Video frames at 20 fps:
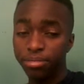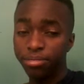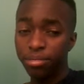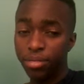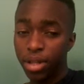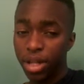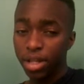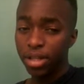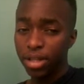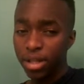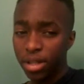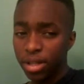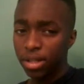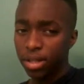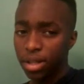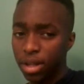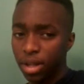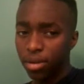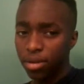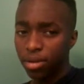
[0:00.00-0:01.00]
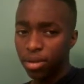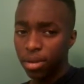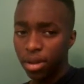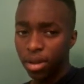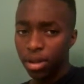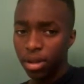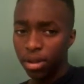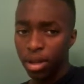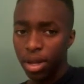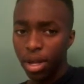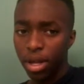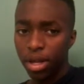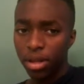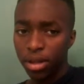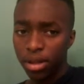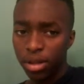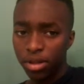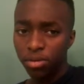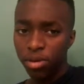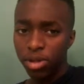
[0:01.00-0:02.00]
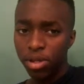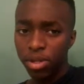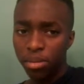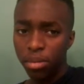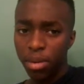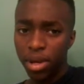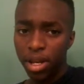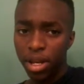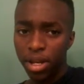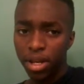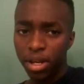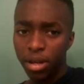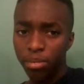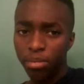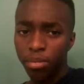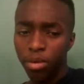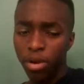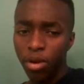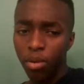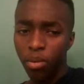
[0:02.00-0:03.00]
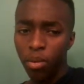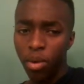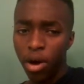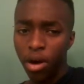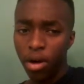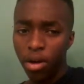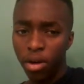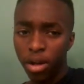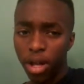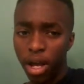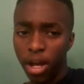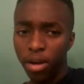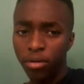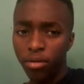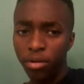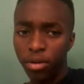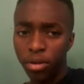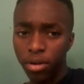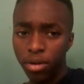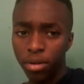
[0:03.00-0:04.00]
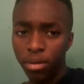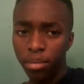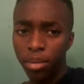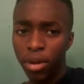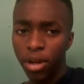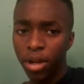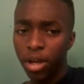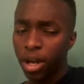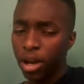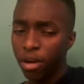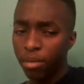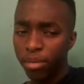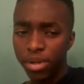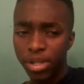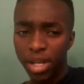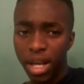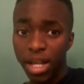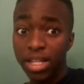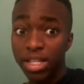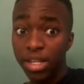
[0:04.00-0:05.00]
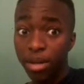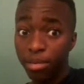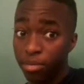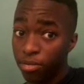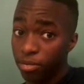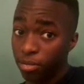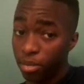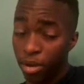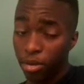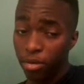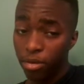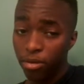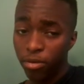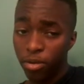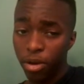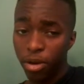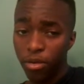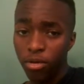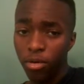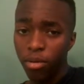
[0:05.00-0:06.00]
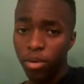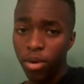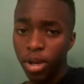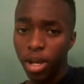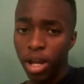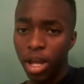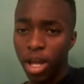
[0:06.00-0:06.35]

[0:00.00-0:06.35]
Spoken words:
that's another thing. This WrestleMania did pretty well. A lot of good media coverage. They had something for everyone.